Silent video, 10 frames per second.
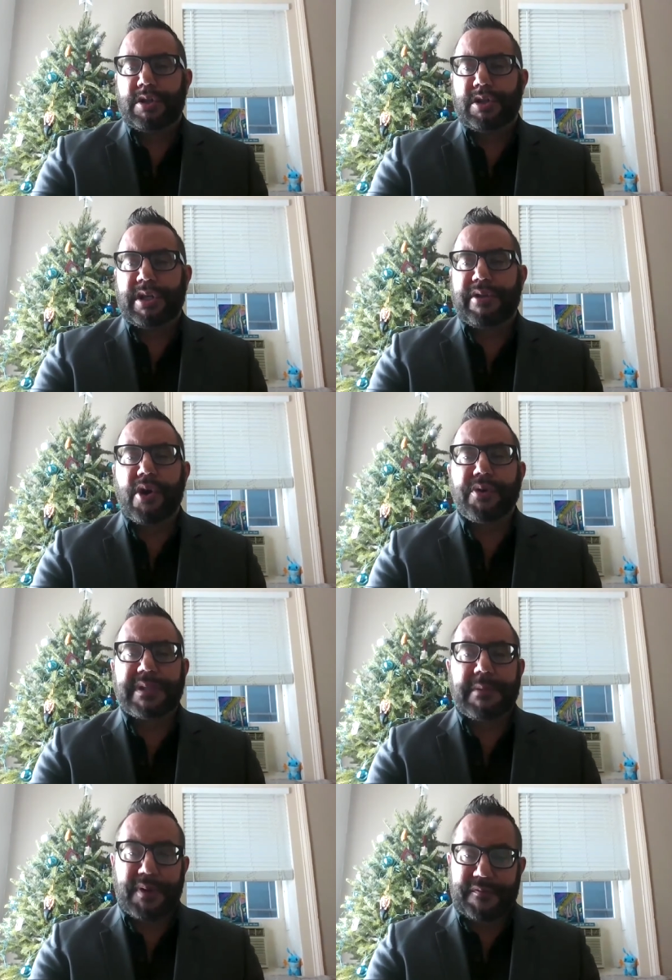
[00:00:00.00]
To those
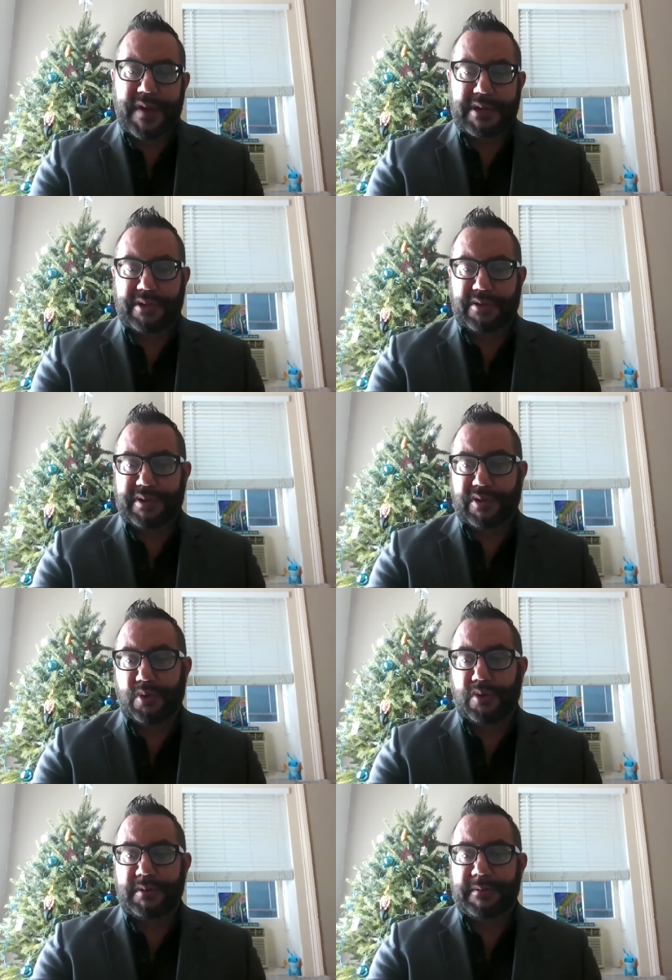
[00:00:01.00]
in professional
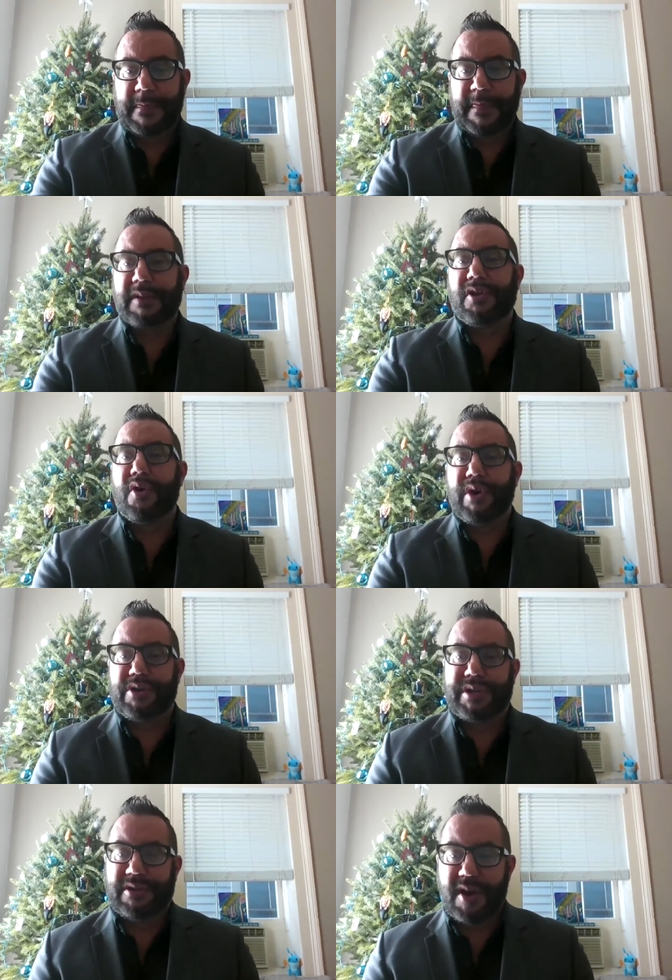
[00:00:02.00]
school, the
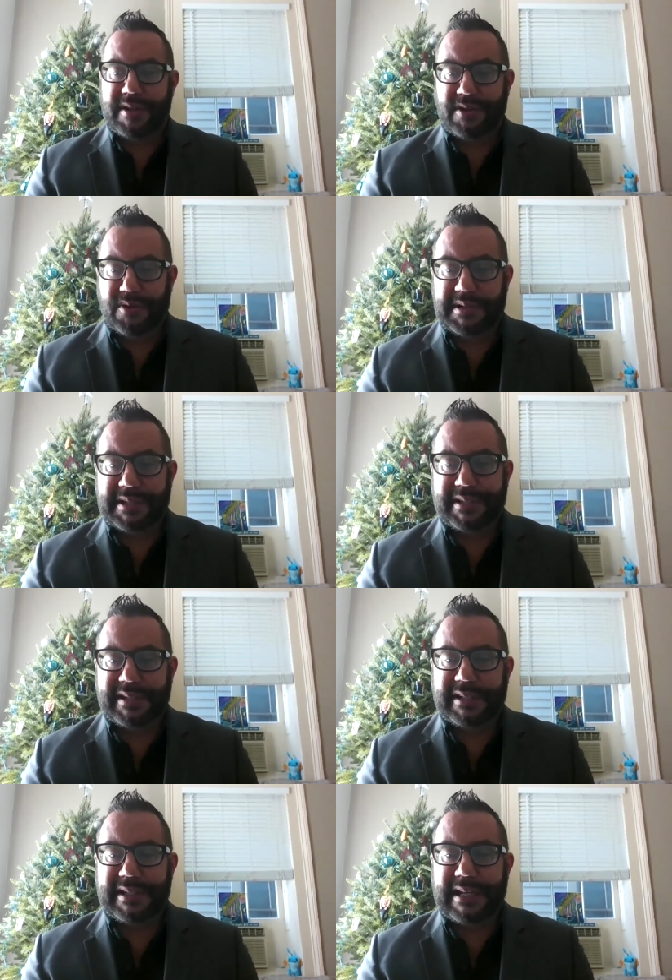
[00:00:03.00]
lawyers and law students
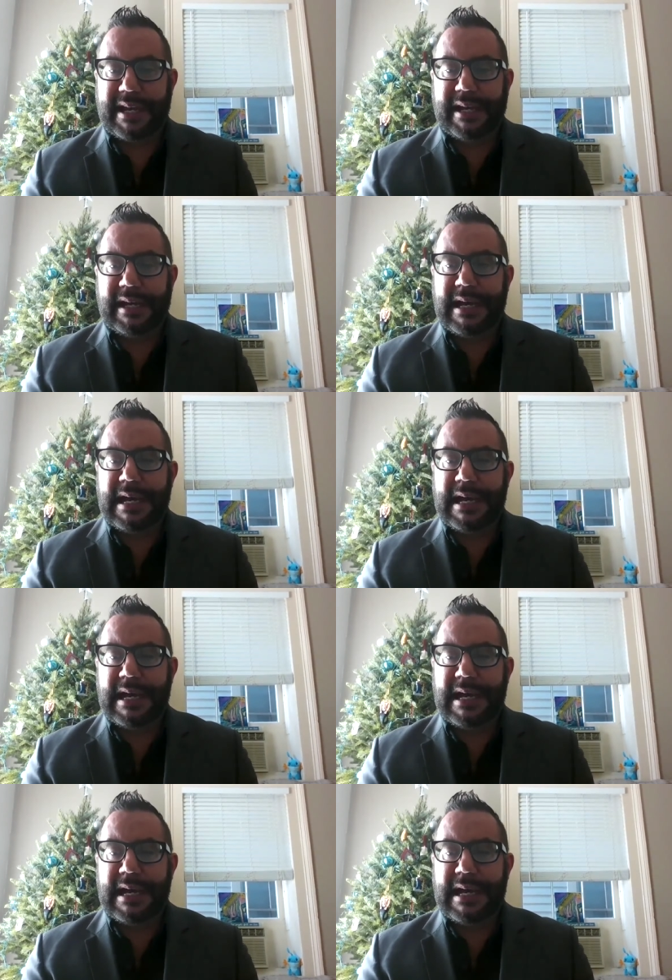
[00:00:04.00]
listening today,